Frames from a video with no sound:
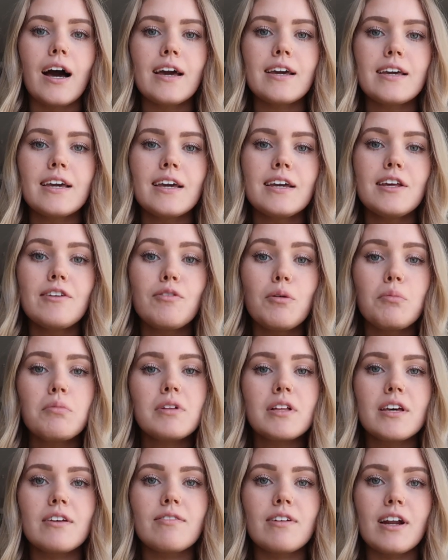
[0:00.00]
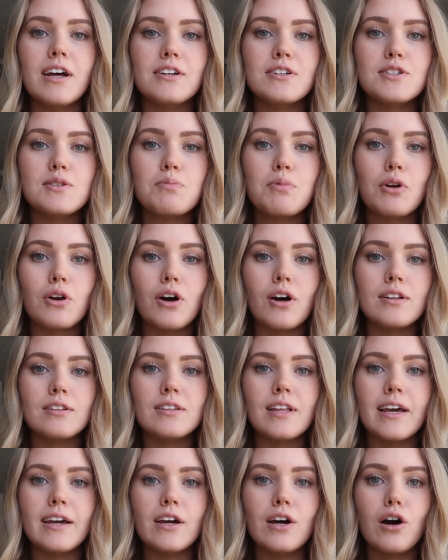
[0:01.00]
I can't even believe that I just put on
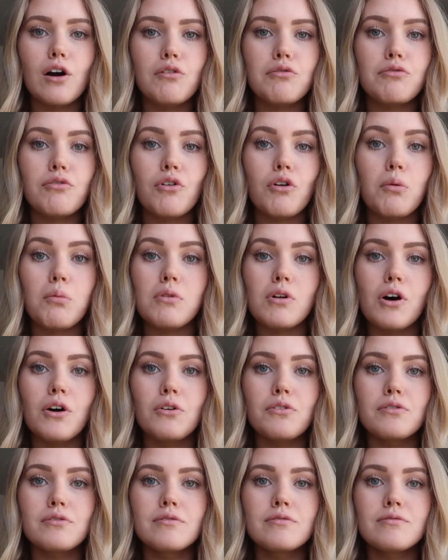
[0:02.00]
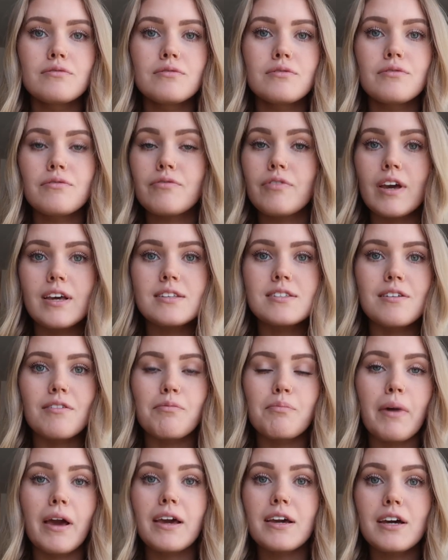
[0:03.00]
like a full-blown face
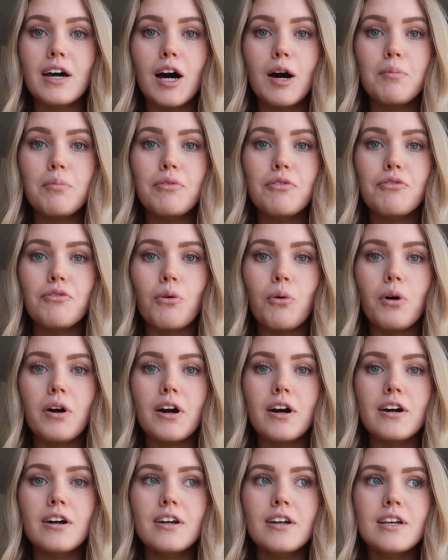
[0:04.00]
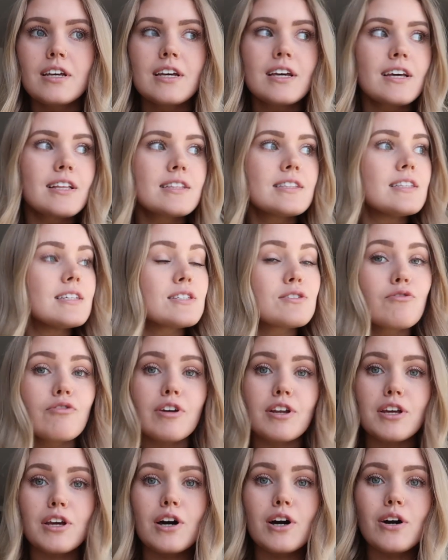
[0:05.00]
of makeup for this
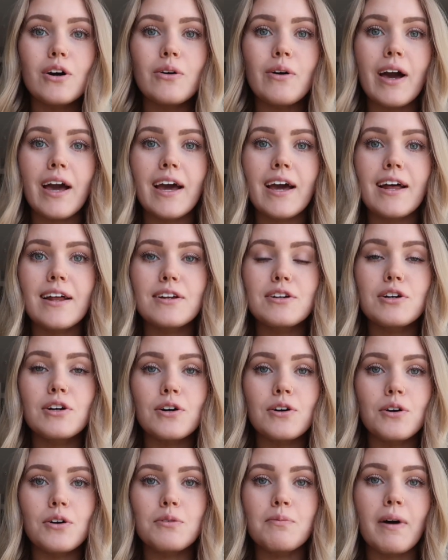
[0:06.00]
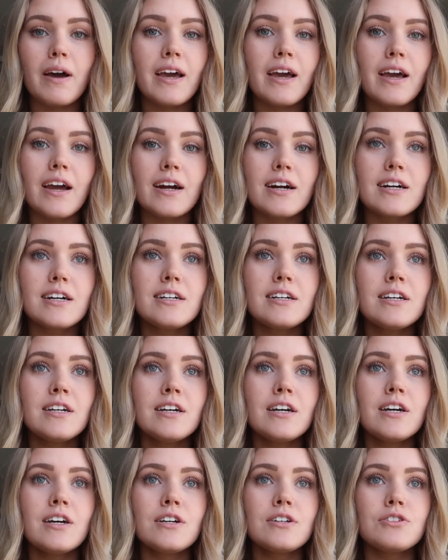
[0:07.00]
video and curled my hair
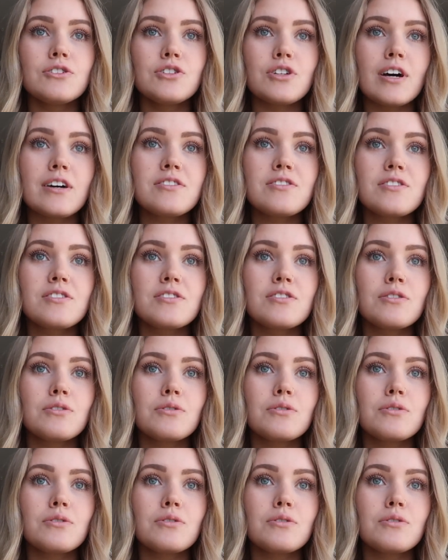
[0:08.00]
just